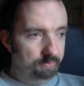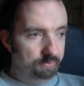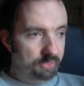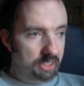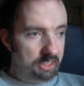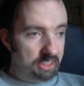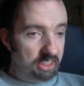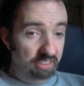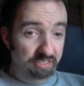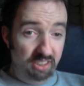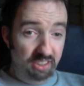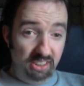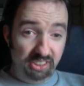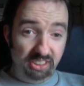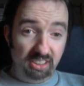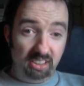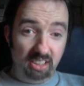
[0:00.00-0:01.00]
It's the
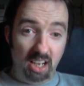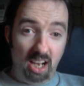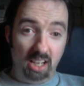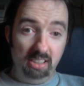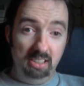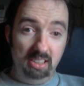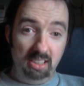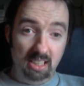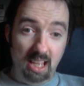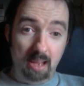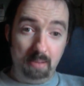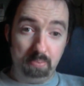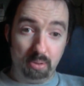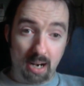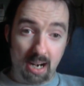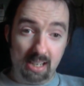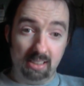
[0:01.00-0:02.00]
first under their
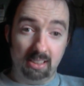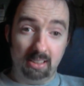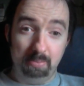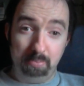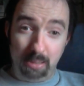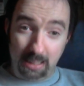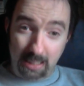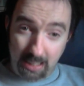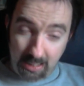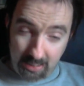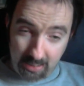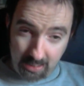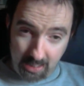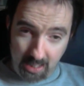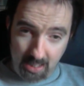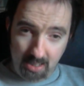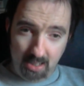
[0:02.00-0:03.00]
brand
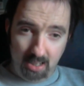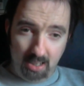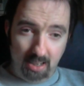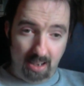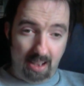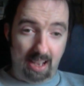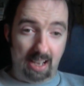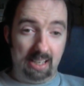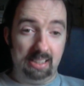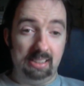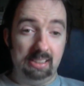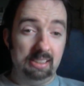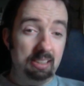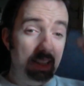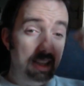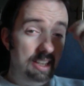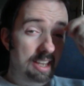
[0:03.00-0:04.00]
completely, and
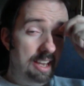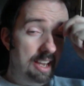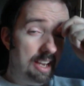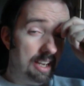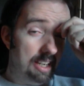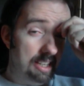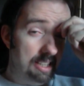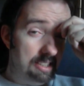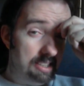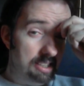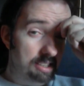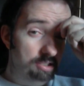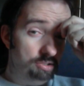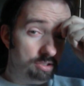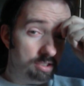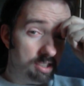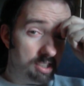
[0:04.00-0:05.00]
yeah, it's
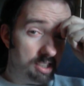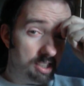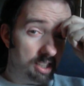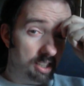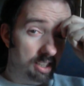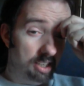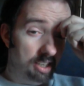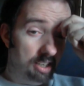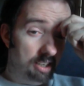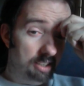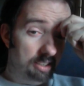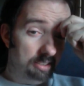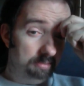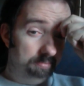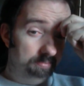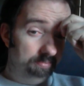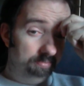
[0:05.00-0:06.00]
interesting.
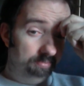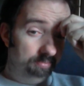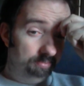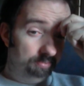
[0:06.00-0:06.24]
We'll